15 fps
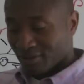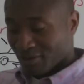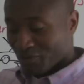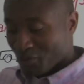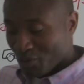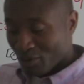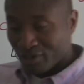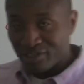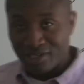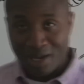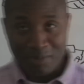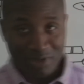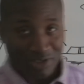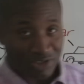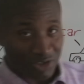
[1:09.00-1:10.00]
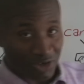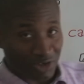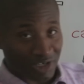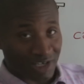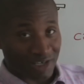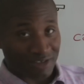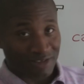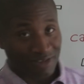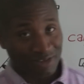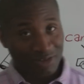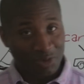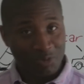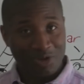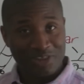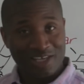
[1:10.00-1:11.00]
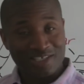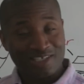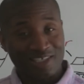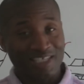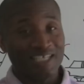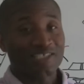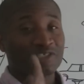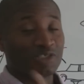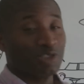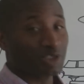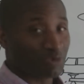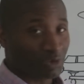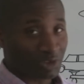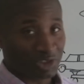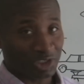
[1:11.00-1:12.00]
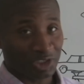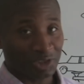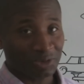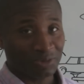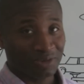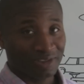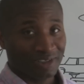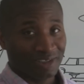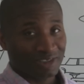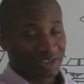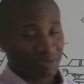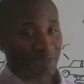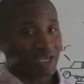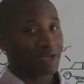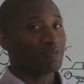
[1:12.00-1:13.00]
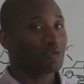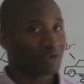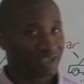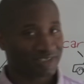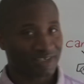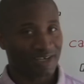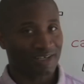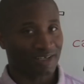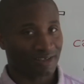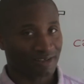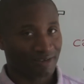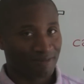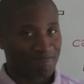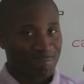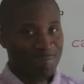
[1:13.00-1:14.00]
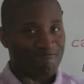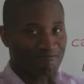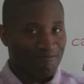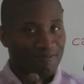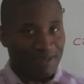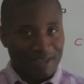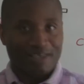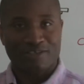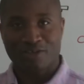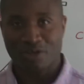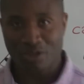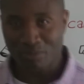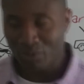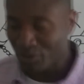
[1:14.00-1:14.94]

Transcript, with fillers: of course, I'm going to start at the one that's least useful to you to make it more exciting. Let's go to the